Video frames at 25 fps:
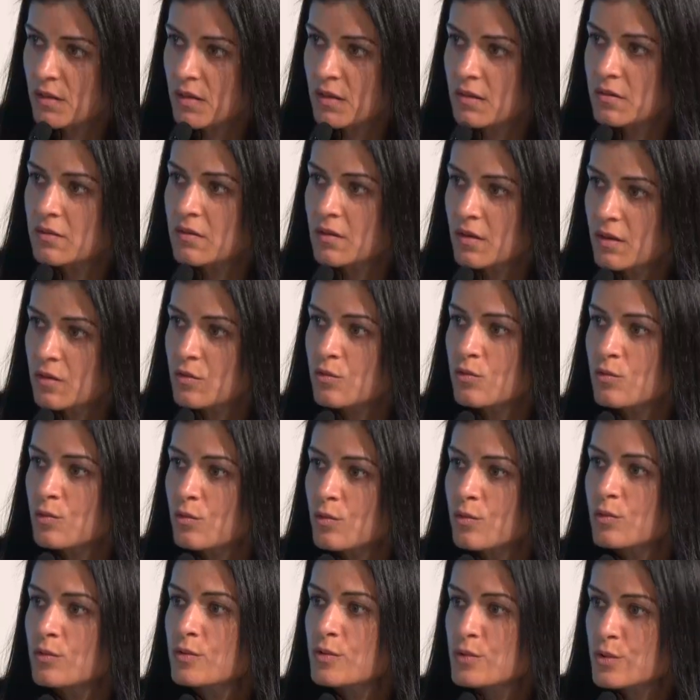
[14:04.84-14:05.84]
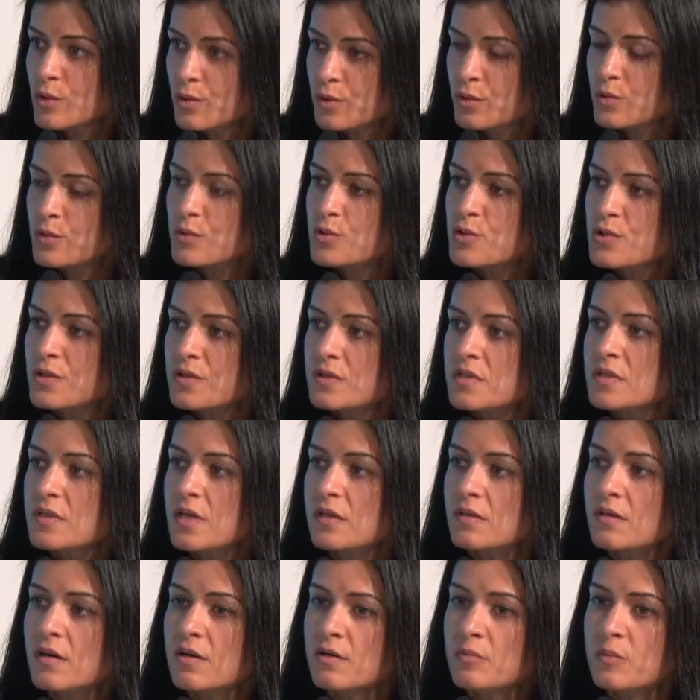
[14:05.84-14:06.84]
it into solutions
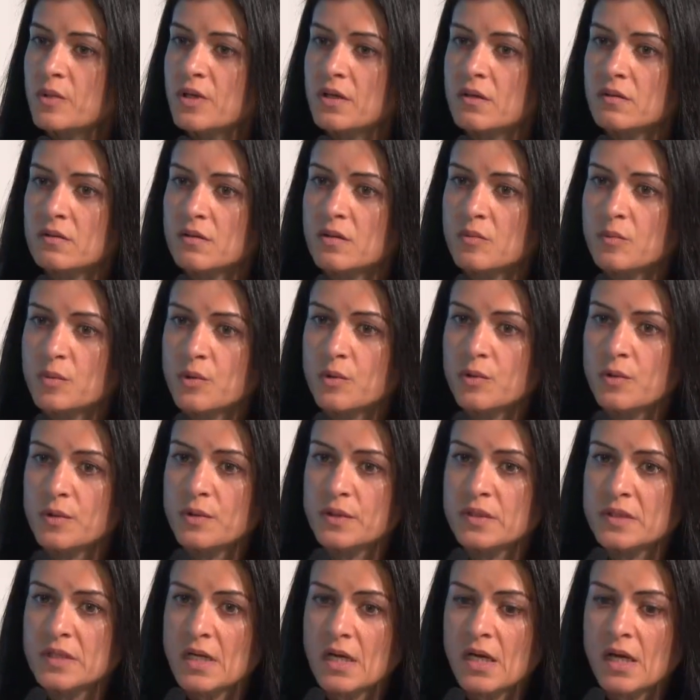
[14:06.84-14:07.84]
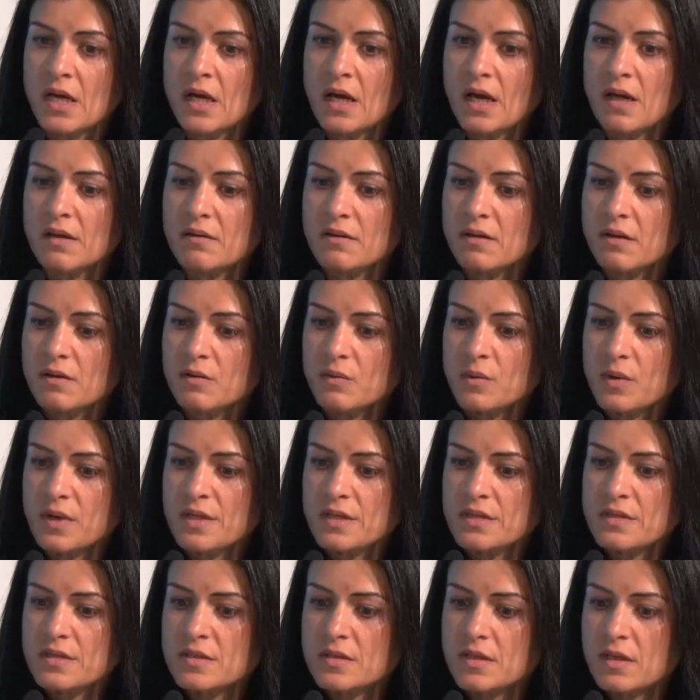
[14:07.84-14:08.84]
that are being deployed. And there
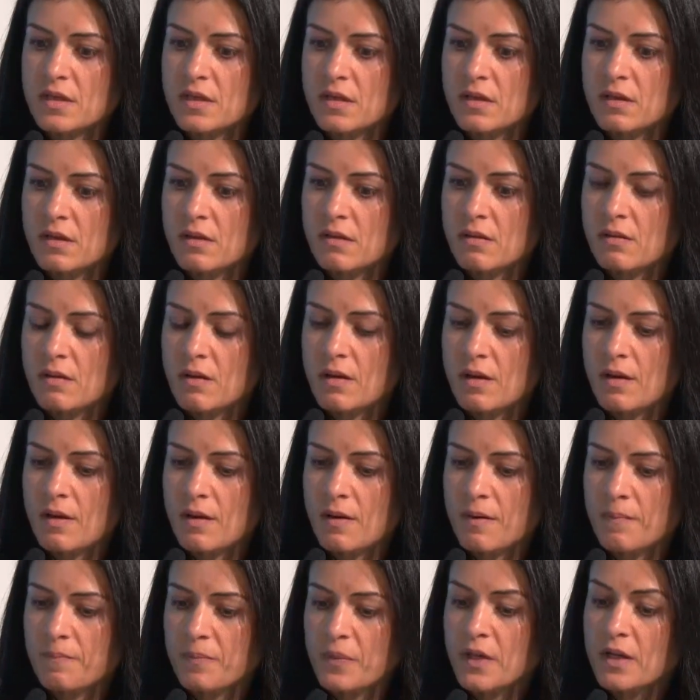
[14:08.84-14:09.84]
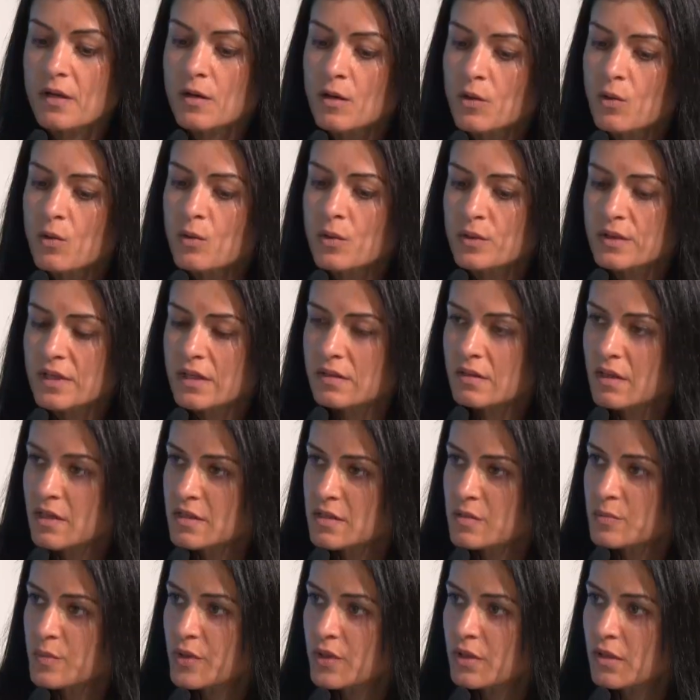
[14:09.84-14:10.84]
was a law that
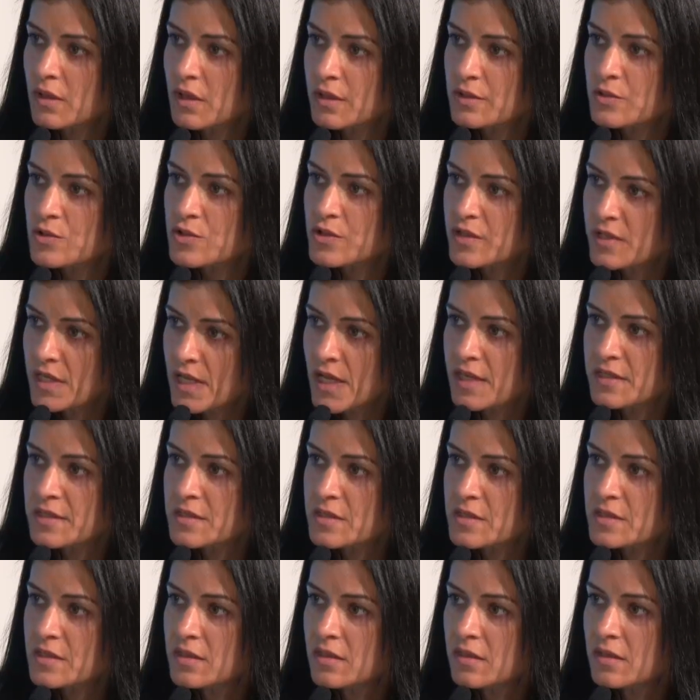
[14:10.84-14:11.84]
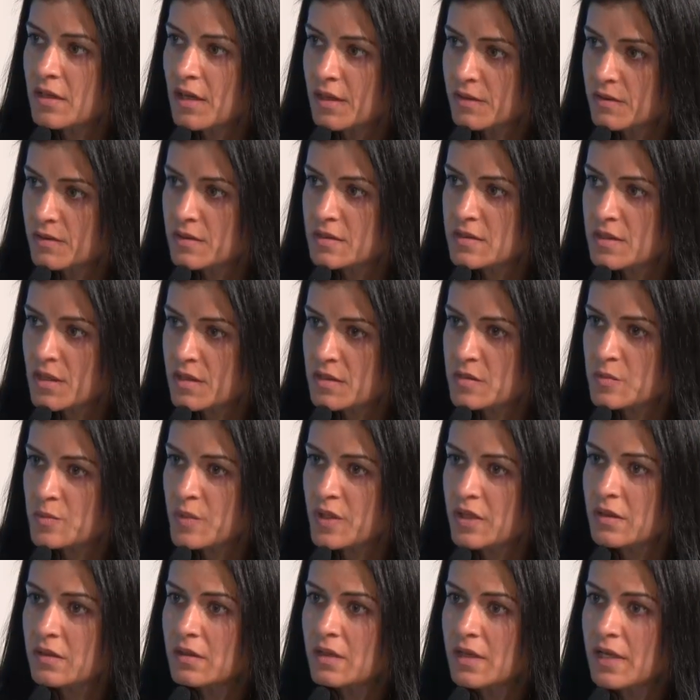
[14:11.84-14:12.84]
has been launched last year, and this has
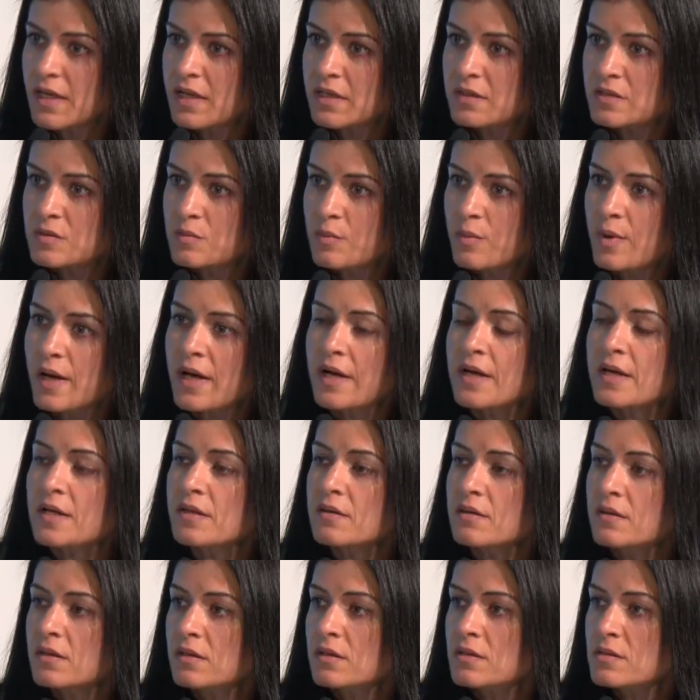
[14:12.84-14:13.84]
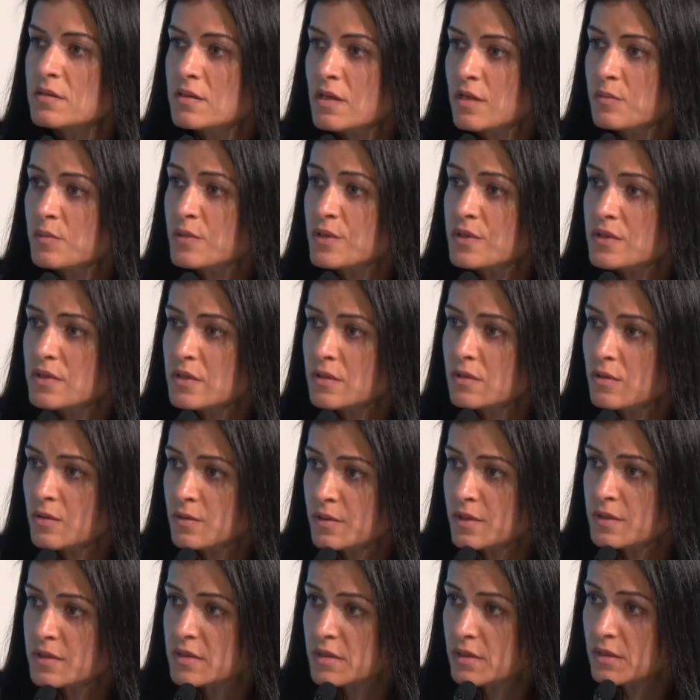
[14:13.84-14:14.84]
been led by the
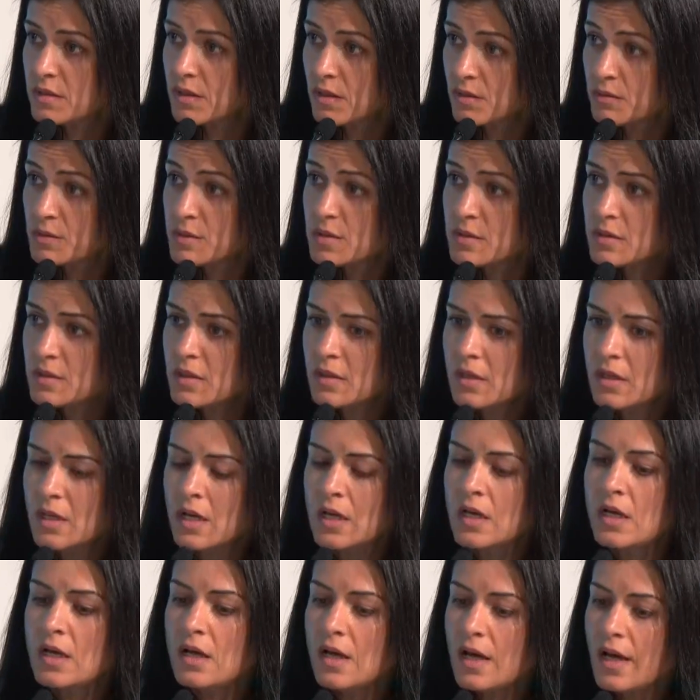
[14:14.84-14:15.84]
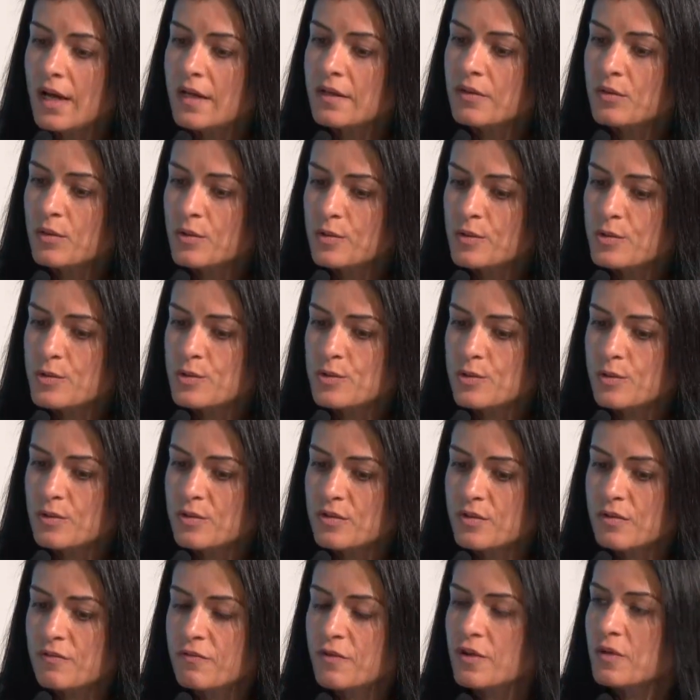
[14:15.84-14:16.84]
Cybersecurity Council and also
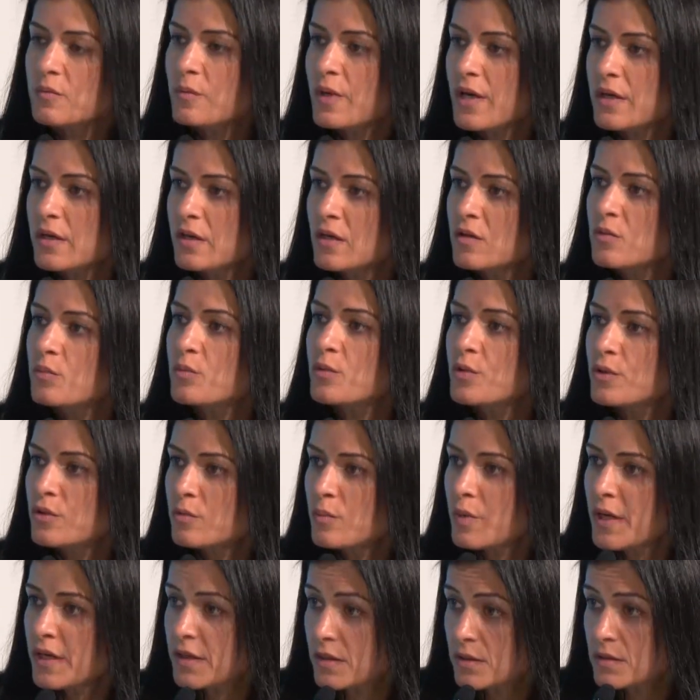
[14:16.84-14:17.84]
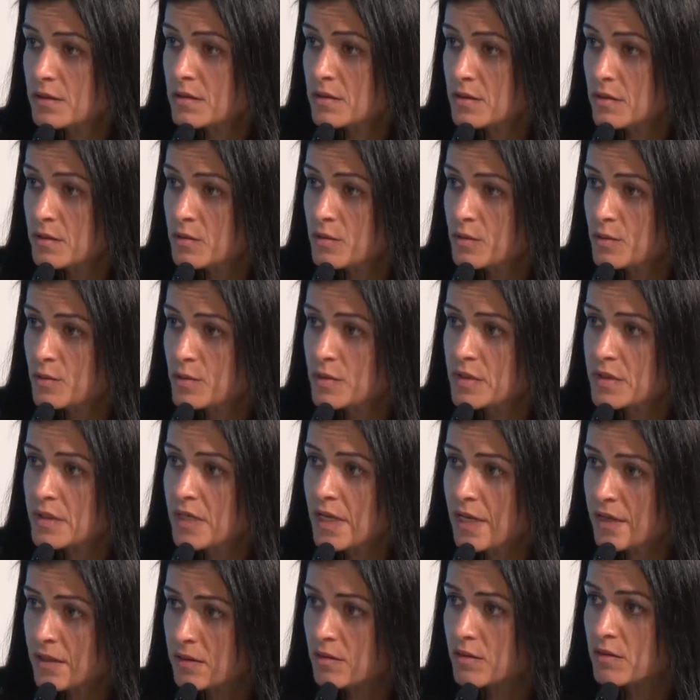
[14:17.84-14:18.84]
driven by input by institutes
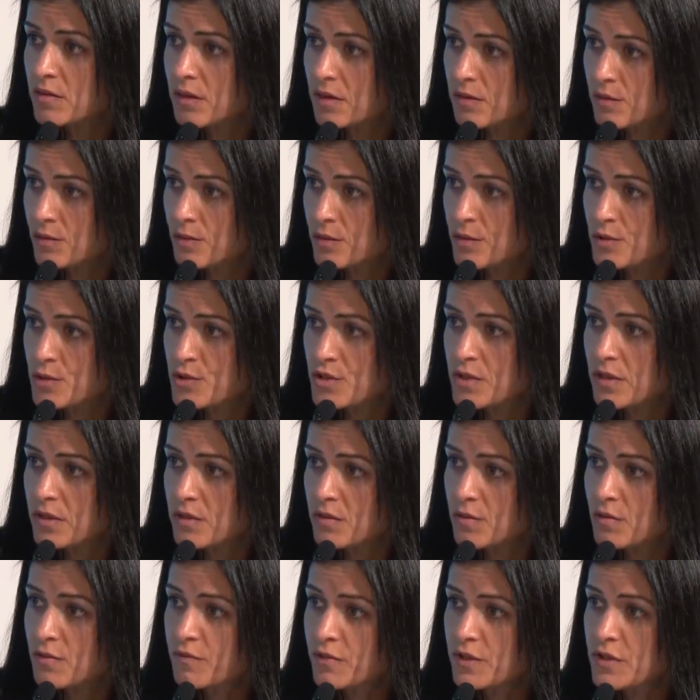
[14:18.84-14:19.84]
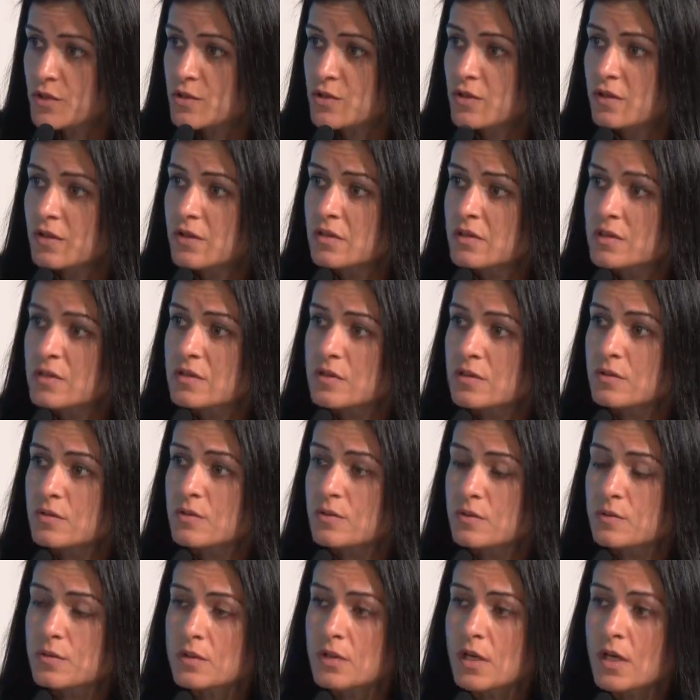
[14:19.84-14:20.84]
like the Technology Innovation
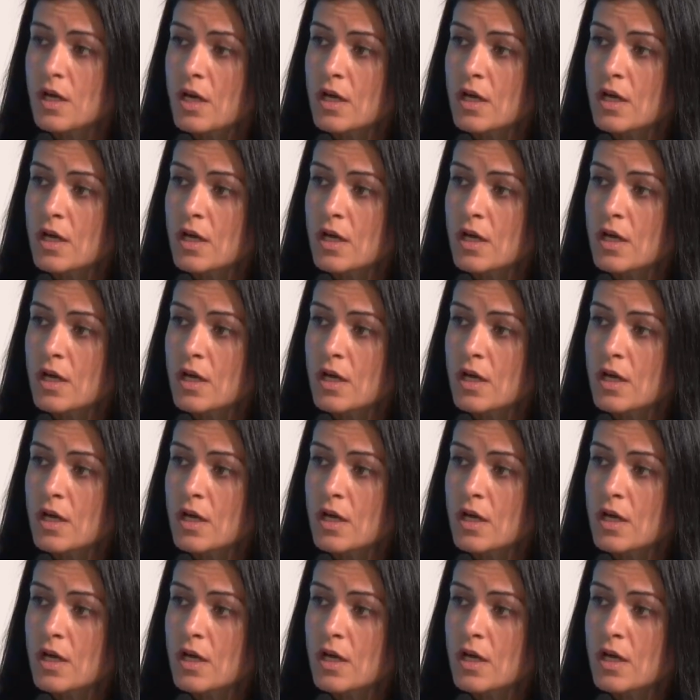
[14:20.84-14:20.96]
Institute.